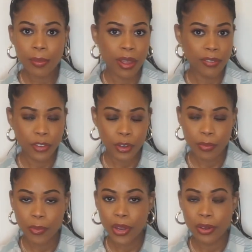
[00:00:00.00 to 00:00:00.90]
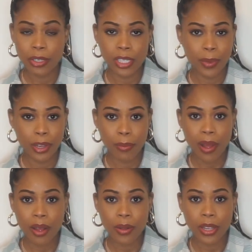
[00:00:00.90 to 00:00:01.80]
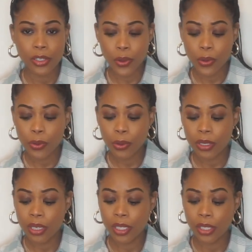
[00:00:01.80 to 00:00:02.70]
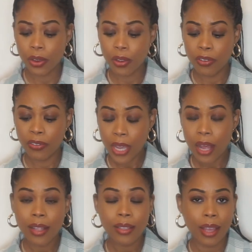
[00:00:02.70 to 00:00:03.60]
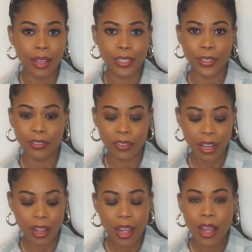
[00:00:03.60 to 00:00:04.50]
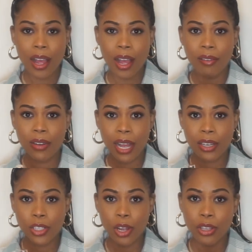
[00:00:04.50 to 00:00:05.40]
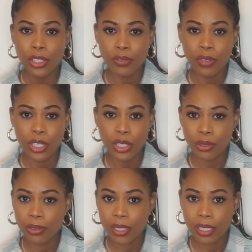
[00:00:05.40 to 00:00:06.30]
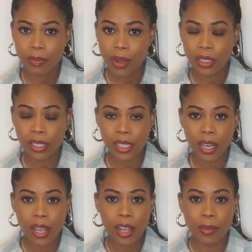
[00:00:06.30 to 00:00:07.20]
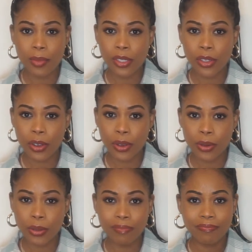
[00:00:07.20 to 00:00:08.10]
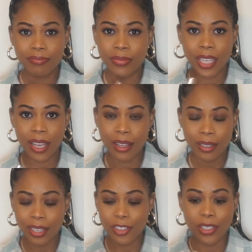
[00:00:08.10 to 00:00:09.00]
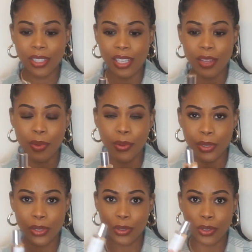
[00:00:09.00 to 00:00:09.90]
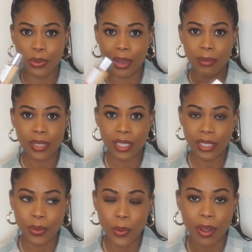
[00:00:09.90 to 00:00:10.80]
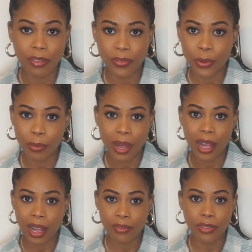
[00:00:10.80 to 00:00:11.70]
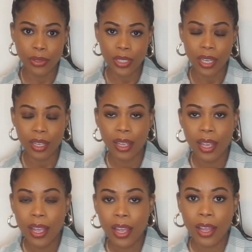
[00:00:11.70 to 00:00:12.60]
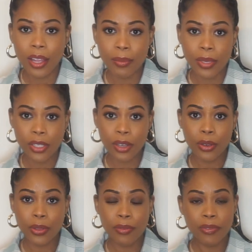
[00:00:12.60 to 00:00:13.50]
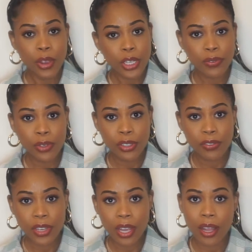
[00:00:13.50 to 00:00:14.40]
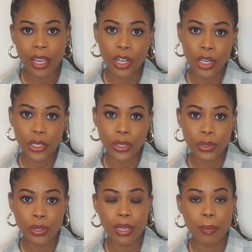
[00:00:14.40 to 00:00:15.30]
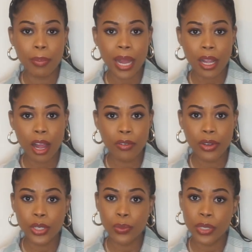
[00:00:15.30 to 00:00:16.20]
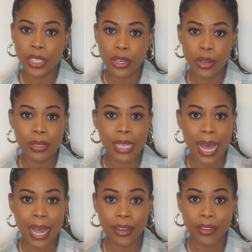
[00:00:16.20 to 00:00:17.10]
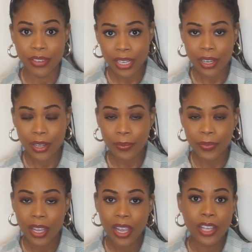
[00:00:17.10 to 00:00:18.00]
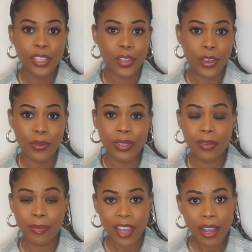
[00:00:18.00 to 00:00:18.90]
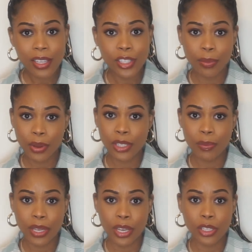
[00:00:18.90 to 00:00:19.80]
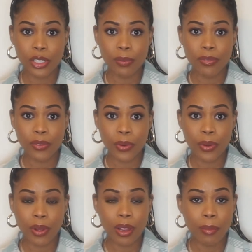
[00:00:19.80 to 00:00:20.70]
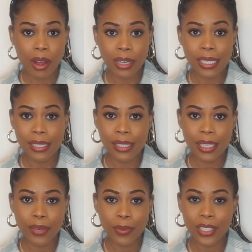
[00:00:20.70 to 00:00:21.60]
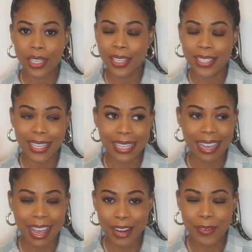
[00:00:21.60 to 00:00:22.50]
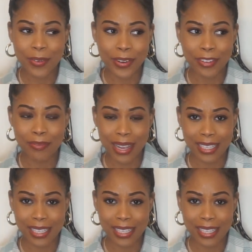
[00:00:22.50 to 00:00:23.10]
perfume we're going to speak about, it's called Sofia. Yeah, Sofia. I haven't had a chance to really use this much, so yeah, as you can see, the bottle is not too empty, it's still quite full, but I have used it. So the notes for Sofia include blackcurrant, woody notes, and vanilla. So Sofia is supposed to be a dupe for Armani C, which is again one of my